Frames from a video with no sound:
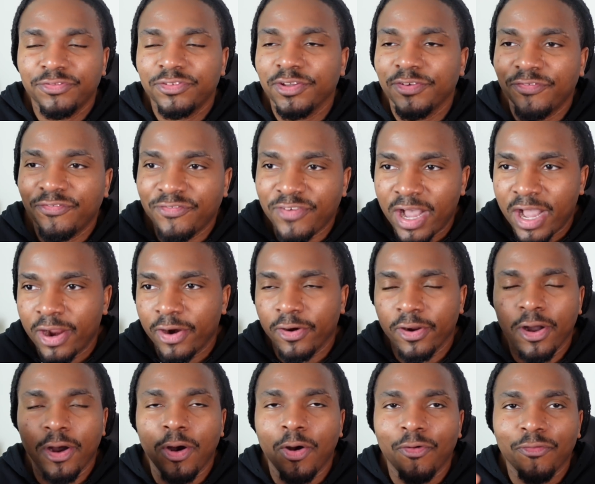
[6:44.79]
to fire
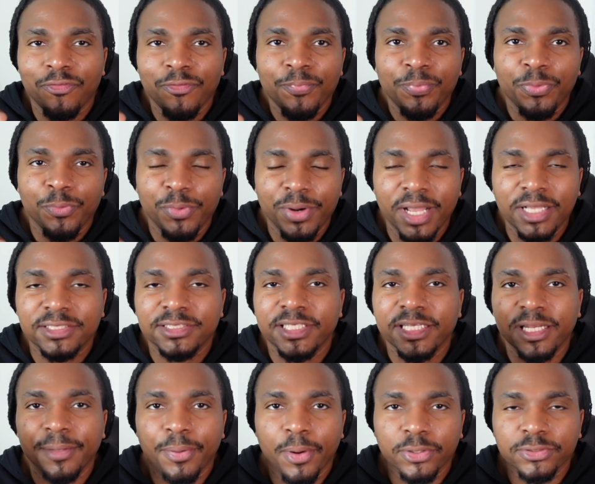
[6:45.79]
off when they
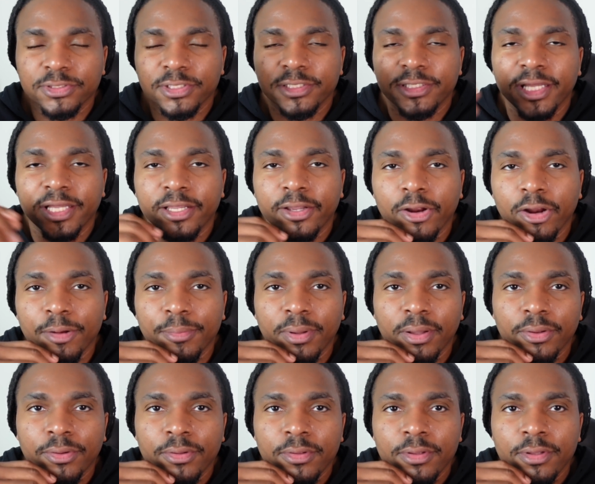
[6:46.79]
see the person that they care
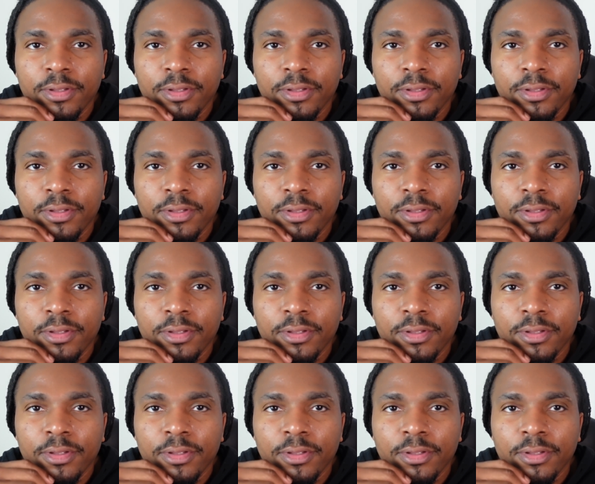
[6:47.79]
about